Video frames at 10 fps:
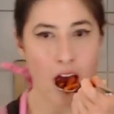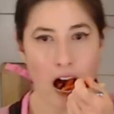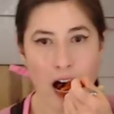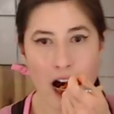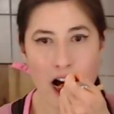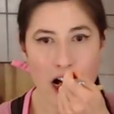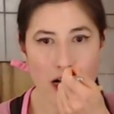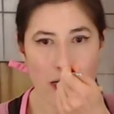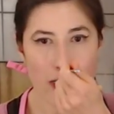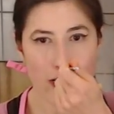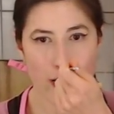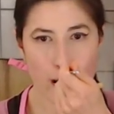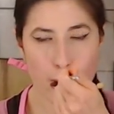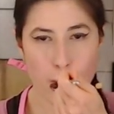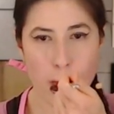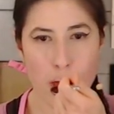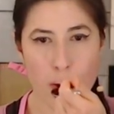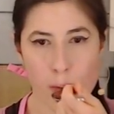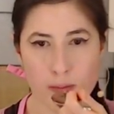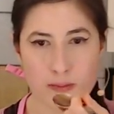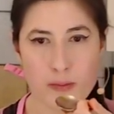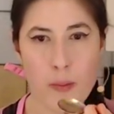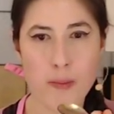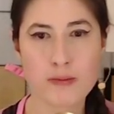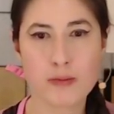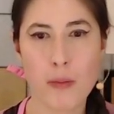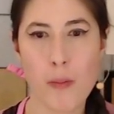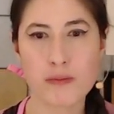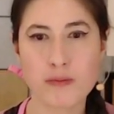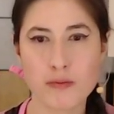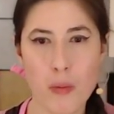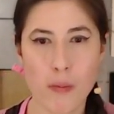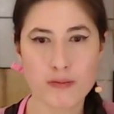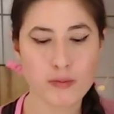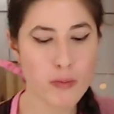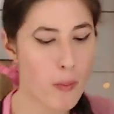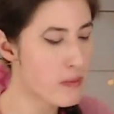[no speech]